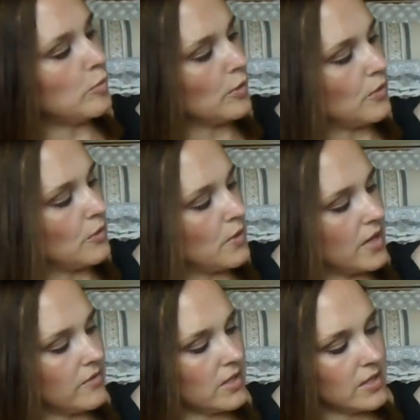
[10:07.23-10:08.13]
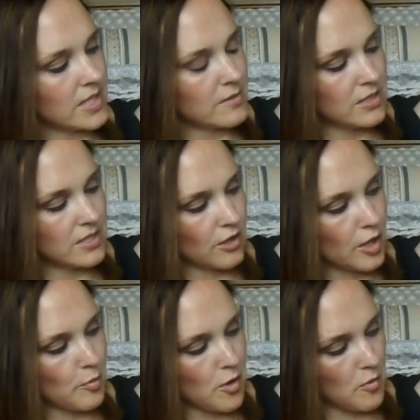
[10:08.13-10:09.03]
blue, and then this
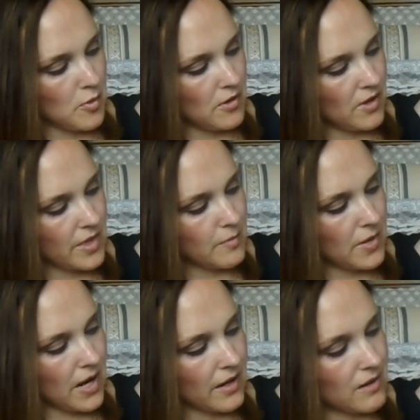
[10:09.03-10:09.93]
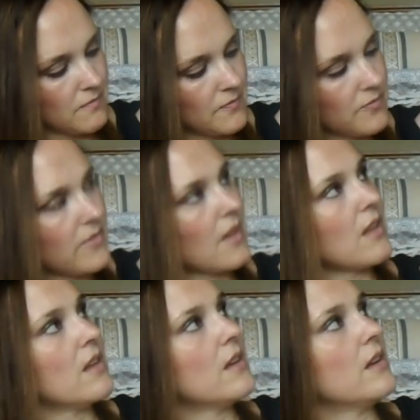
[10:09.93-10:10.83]
dark purple on the bottom.
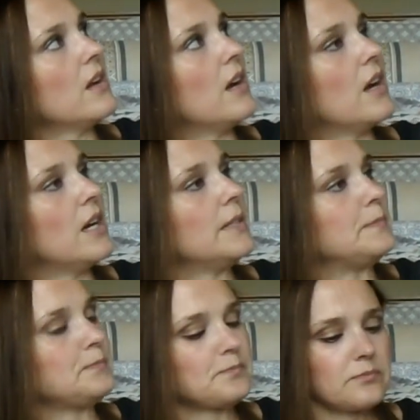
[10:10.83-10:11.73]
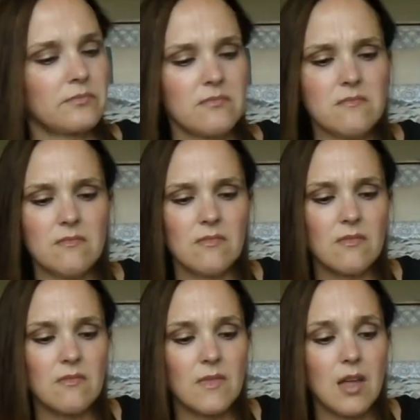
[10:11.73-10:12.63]
Um,
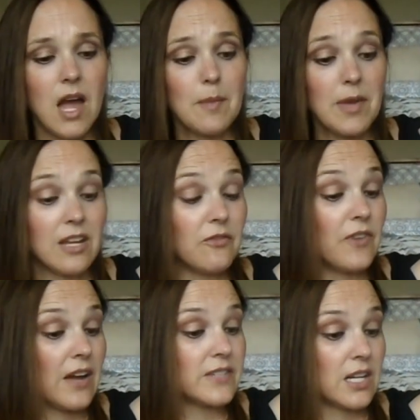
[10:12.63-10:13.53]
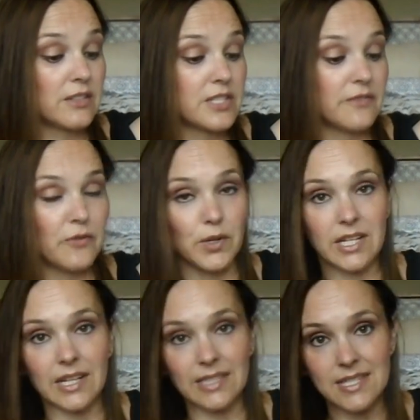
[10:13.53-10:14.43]
I paid
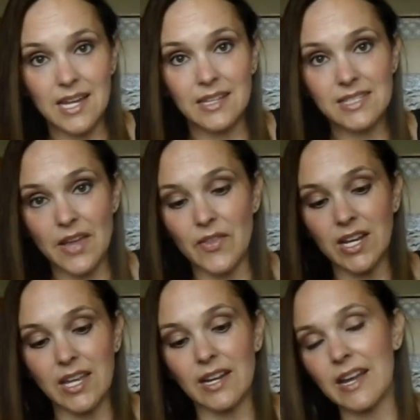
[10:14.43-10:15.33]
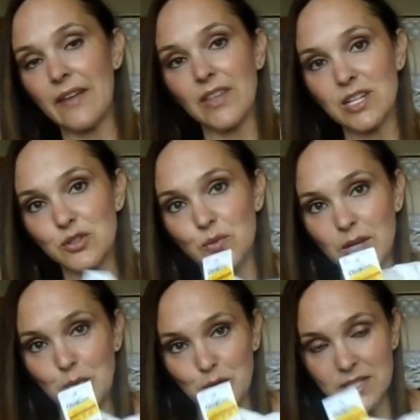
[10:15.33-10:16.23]
$5.49, and then again, I got that
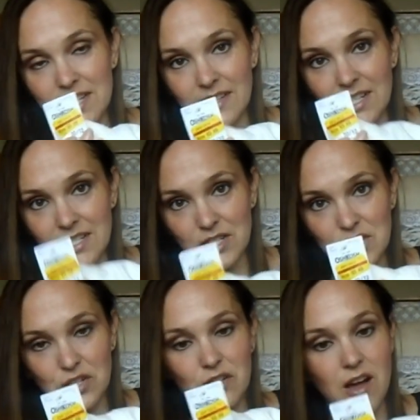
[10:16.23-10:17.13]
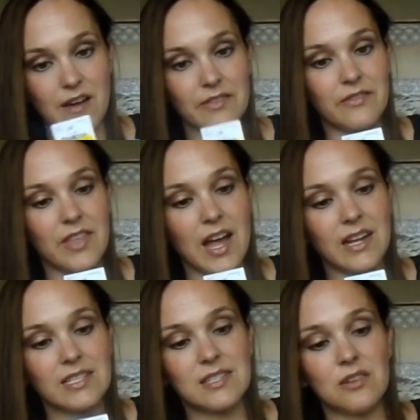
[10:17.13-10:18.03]
20% additional off of
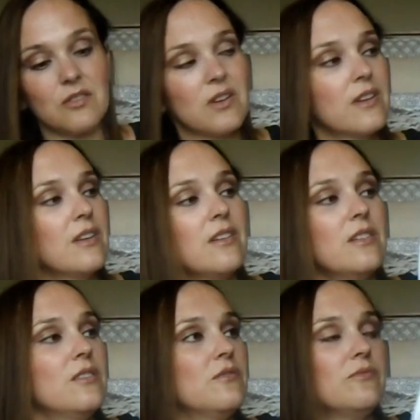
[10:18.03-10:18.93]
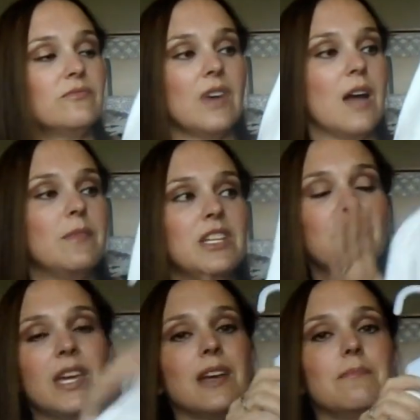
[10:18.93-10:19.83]
that. So, I mean, you
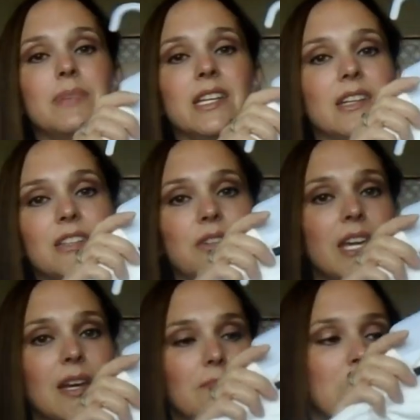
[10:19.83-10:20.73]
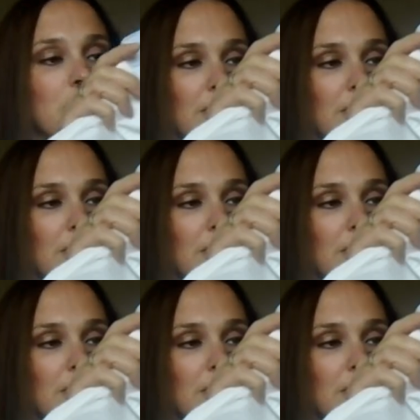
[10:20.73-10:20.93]
can't beat it. You can't beat